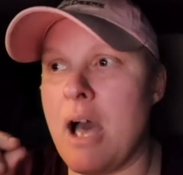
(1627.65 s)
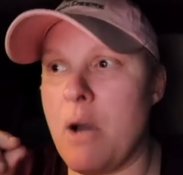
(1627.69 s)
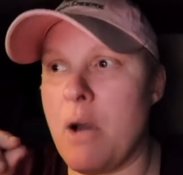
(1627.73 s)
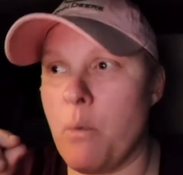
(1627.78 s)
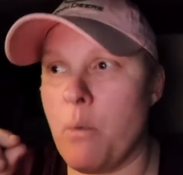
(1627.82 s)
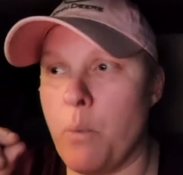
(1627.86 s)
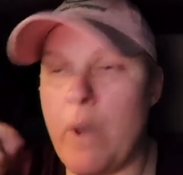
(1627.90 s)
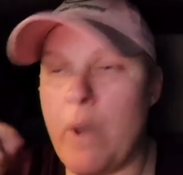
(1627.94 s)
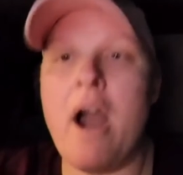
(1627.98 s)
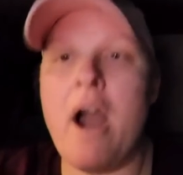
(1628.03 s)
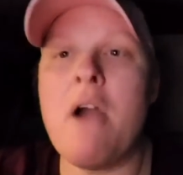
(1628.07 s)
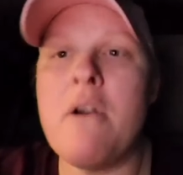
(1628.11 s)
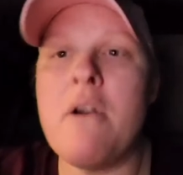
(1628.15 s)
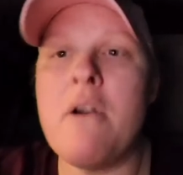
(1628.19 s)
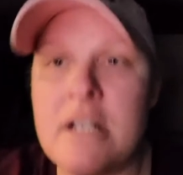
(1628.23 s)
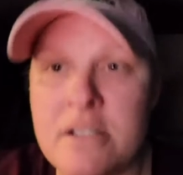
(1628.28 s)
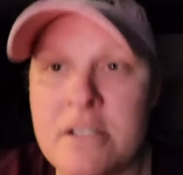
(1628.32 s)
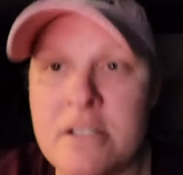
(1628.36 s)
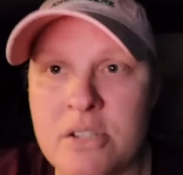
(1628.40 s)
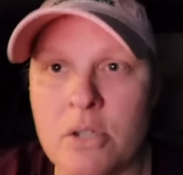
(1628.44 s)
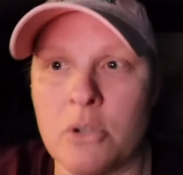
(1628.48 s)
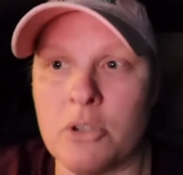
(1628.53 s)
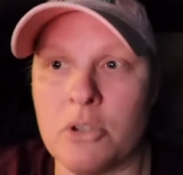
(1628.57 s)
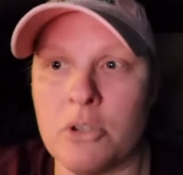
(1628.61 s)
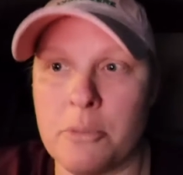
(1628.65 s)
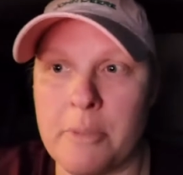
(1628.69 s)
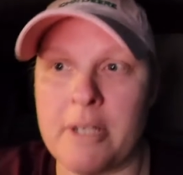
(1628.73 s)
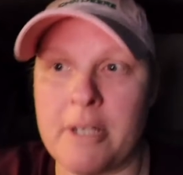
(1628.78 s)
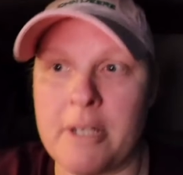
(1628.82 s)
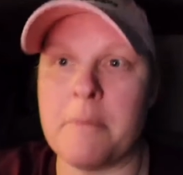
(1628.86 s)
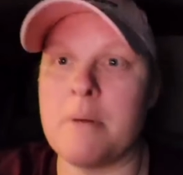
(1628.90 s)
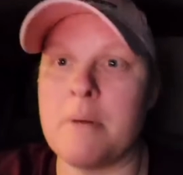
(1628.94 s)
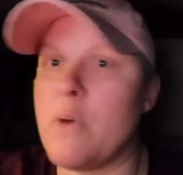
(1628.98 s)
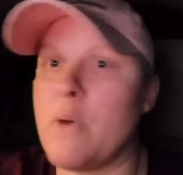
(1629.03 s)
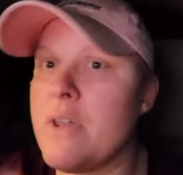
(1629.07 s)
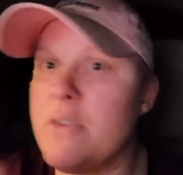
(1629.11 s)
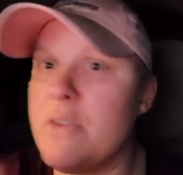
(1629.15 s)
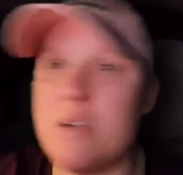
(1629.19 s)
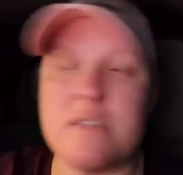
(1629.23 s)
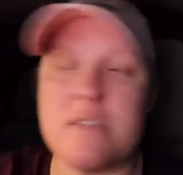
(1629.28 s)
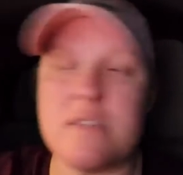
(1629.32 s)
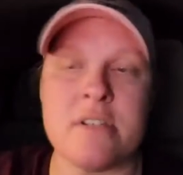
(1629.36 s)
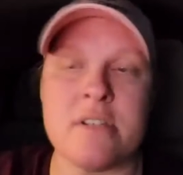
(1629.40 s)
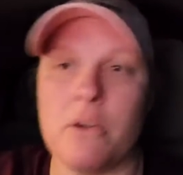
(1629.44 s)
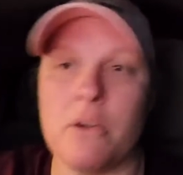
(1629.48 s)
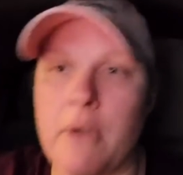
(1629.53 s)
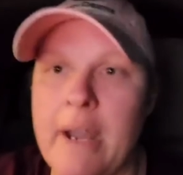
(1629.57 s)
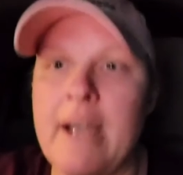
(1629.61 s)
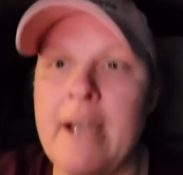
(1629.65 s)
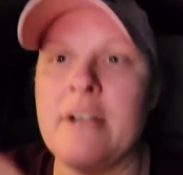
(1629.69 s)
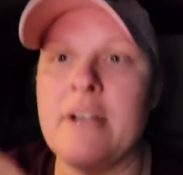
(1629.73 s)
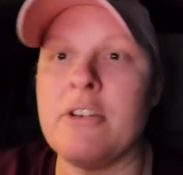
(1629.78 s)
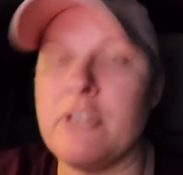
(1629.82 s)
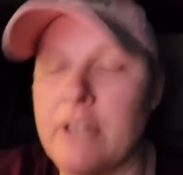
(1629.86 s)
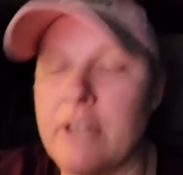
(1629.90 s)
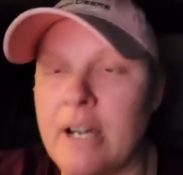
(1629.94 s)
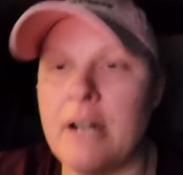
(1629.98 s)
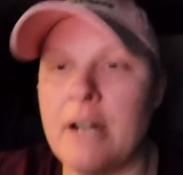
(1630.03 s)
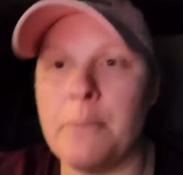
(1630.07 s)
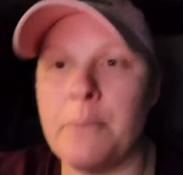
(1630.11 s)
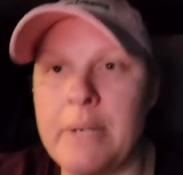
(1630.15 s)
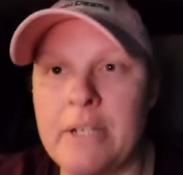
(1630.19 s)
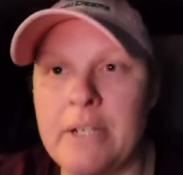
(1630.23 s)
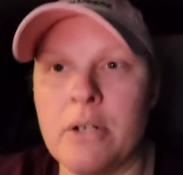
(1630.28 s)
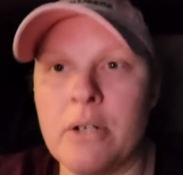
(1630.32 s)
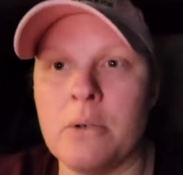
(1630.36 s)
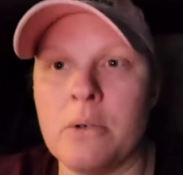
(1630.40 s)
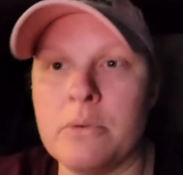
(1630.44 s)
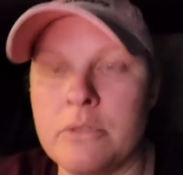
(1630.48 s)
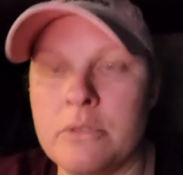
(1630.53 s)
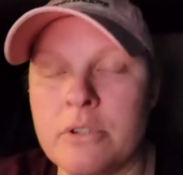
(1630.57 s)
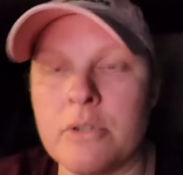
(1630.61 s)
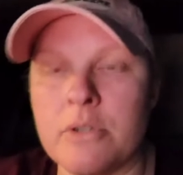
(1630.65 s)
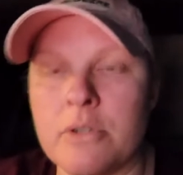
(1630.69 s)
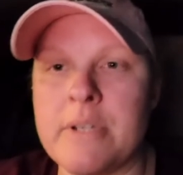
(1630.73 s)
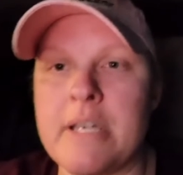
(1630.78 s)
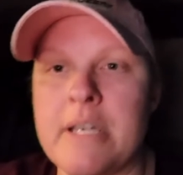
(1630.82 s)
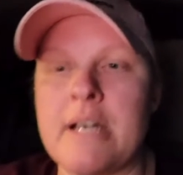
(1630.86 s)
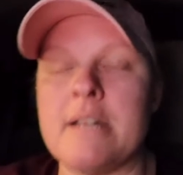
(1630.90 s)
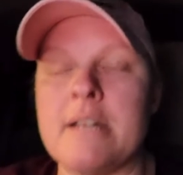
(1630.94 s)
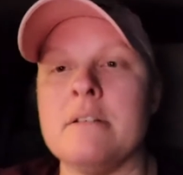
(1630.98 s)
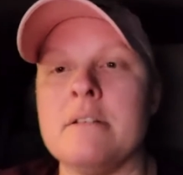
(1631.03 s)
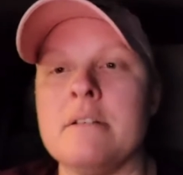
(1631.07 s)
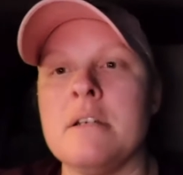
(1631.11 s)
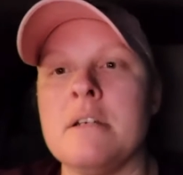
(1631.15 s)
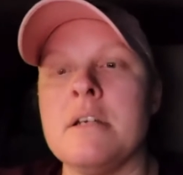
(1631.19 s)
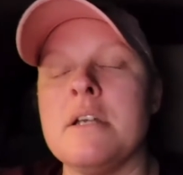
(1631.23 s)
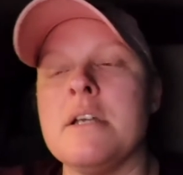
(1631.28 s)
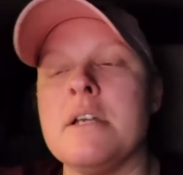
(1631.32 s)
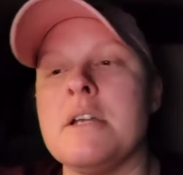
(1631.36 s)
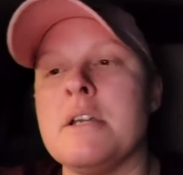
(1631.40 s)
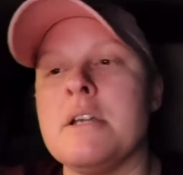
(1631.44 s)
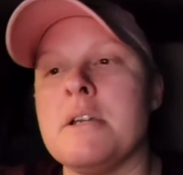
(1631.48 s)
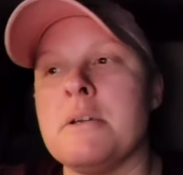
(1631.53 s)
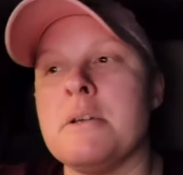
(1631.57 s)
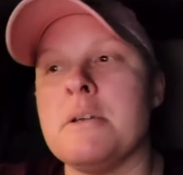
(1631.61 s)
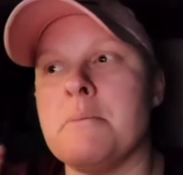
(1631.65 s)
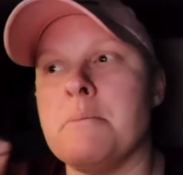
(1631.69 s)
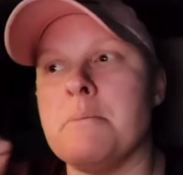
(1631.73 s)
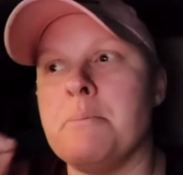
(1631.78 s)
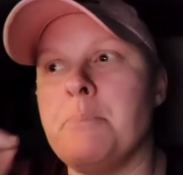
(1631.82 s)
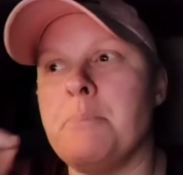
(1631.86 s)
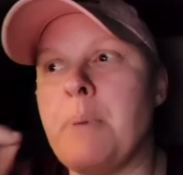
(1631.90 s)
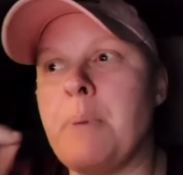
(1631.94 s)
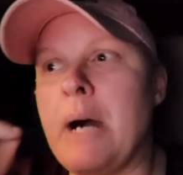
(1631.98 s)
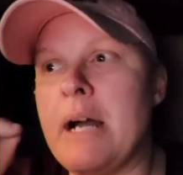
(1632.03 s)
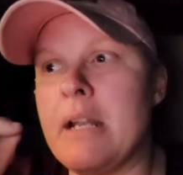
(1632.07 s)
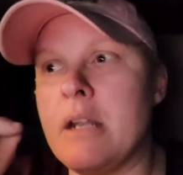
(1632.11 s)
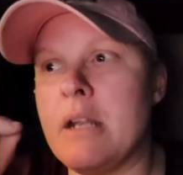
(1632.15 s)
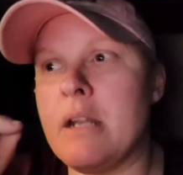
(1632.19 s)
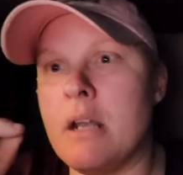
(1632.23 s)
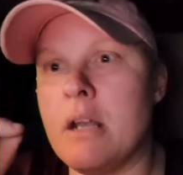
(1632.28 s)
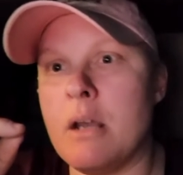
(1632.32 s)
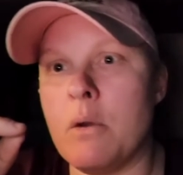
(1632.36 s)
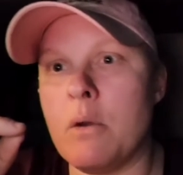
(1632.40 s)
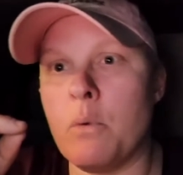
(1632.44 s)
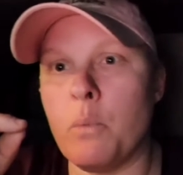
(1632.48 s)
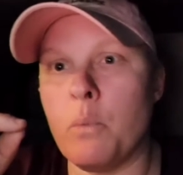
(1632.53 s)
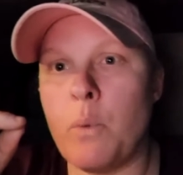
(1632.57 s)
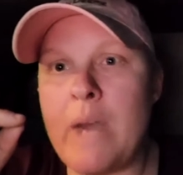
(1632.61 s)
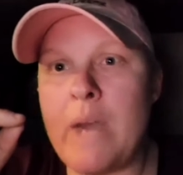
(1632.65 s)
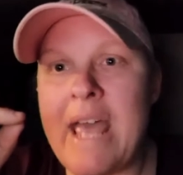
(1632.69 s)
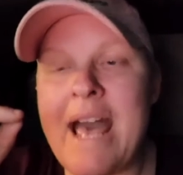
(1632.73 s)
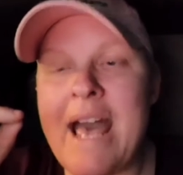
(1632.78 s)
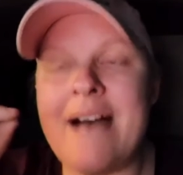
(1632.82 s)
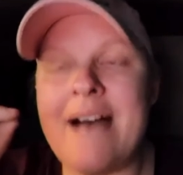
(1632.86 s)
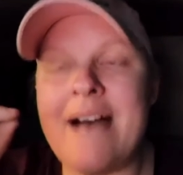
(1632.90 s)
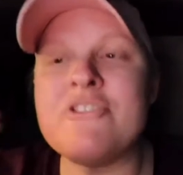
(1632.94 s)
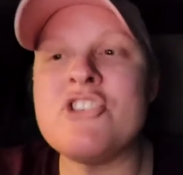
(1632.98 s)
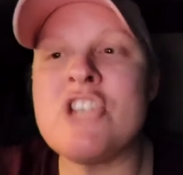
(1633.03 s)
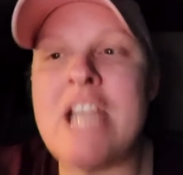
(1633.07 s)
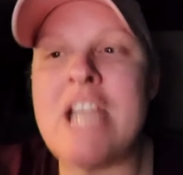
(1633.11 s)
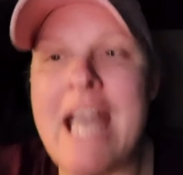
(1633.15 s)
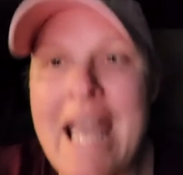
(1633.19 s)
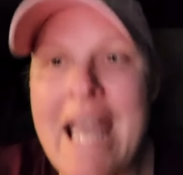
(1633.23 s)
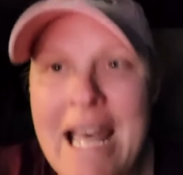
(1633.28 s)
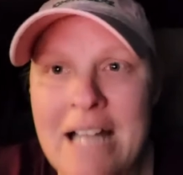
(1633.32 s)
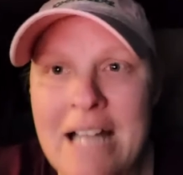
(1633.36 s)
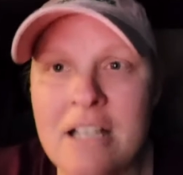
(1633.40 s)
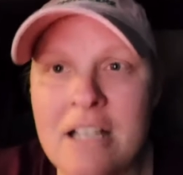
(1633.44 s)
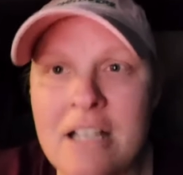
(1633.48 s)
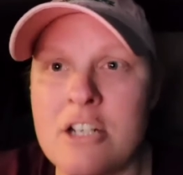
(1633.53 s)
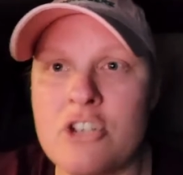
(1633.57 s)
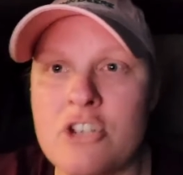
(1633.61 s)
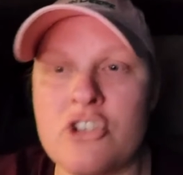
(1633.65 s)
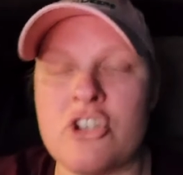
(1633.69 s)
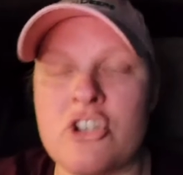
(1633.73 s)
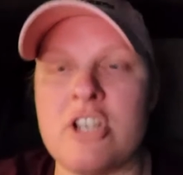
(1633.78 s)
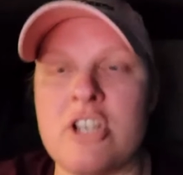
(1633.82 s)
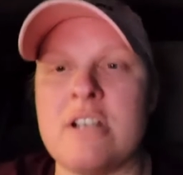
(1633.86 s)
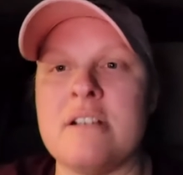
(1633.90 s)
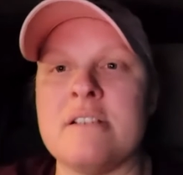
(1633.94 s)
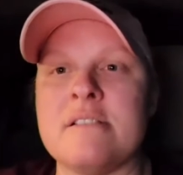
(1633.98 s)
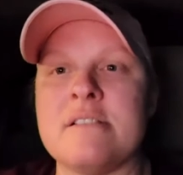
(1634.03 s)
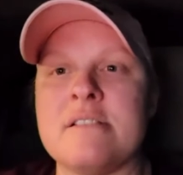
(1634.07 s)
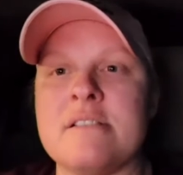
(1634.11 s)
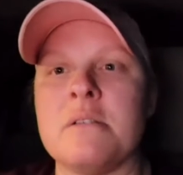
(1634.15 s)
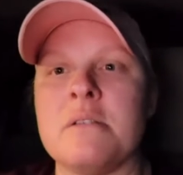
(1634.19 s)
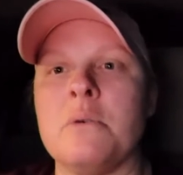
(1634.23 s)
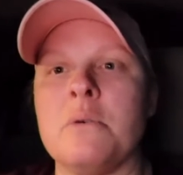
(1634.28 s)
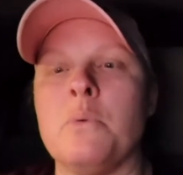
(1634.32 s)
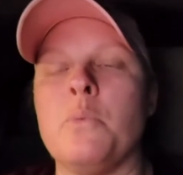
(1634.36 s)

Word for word: we are in a solar minimum whether it's a grand or not we don't know yet but we have challenges.